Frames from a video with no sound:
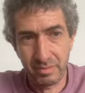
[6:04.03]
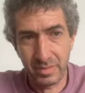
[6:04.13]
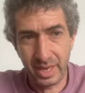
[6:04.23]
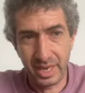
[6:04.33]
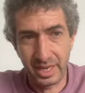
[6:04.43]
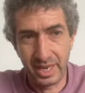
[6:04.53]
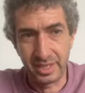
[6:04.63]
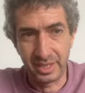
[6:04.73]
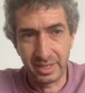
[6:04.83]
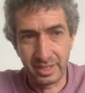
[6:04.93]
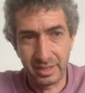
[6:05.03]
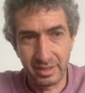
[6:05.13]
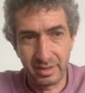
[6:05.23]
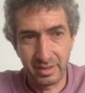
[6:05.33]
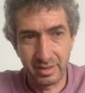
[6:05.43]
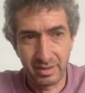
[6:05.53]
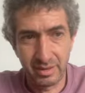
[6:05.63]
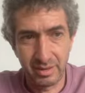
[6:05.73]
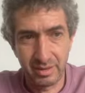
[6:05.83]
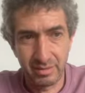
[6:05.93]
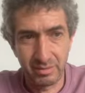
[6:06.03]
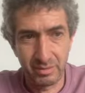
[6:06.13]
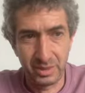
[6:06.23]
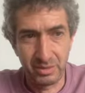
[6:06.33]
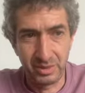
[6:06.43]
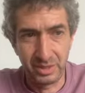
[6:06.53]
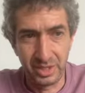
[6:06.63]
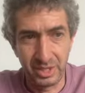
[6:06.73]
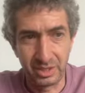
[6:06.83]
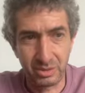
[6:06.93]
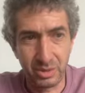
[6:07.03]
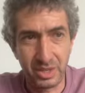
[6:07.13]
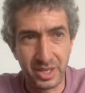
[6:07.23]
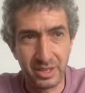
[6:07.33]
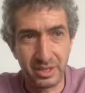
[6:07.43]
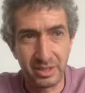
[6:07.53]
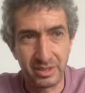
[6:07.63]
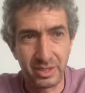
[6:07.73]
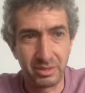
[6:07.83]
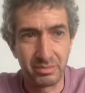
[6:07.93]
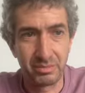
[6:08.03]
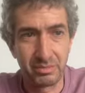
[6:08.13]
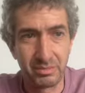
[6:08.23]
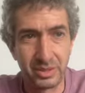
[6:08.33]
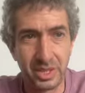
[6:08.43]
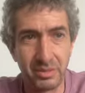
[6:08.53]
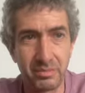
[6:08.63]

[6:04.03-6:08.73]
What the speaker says: and edit it. We don't really need this quote here, so okay.